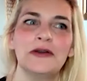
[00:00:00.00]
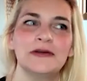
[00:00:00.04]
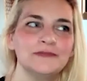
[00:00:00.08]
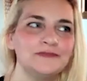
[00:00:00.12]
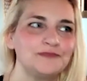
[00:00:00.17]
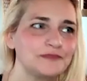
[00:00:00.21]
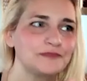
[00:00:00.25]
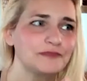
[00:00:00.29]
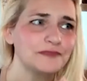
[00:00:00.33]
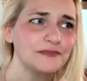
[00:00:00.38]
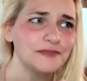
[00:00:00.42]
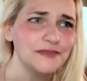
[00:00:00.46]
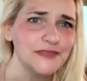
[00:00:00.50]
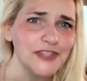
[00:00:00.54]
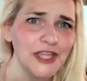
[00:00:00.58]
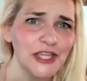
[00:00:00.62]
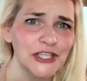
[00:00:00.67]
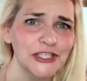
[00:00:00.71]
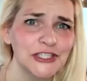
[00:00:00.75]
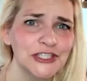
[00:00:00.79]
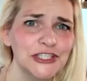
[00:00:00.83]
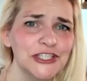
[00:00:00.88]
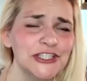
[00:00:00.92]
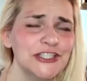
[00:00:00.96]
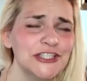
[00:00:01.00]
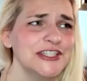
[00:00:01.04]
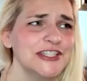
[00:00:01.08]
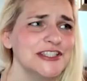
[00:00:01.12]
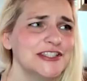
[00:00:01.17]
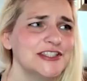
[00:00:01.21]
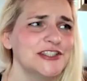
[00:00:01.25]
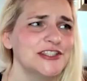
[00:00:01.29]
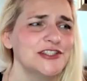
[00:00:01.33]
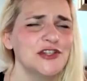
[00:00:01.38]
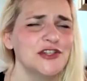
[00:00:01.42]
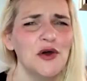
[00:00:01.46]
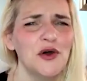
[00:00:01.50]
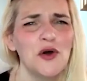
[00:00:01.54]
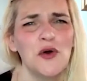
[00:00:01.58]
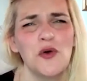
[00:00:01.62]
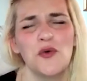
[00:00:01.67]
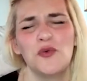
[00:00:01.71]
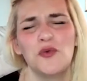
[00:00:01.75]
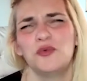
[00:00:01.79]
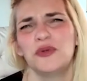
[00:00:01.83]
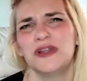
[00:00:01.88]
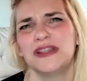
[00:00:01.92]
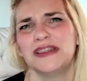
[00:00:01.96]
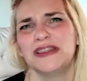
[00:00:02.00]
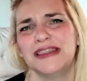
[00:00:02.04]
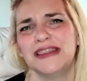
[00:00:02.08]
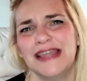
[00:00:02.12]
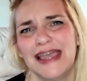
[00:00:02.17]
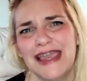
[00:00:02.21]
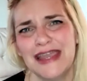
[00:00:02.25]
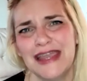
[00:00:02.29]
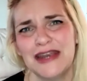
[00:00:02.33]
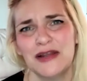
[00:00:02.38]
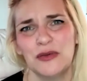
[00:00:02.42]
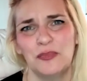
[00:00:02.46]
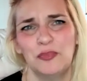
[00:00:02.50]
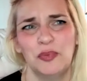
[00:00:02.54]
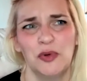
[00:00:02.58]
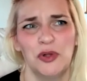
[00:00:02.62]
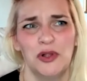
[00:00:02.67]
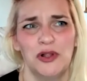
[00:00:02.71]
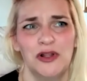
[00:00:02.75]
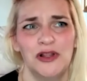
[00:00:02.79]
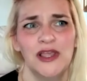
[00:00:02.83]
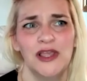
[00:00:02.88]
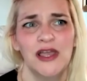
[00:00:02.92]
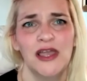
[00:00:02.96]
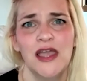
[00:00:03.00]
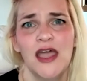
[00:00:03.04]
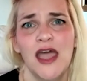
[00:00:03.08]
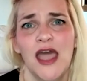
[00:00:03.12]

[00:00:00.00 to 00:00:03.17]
And she's yes. just so relatable.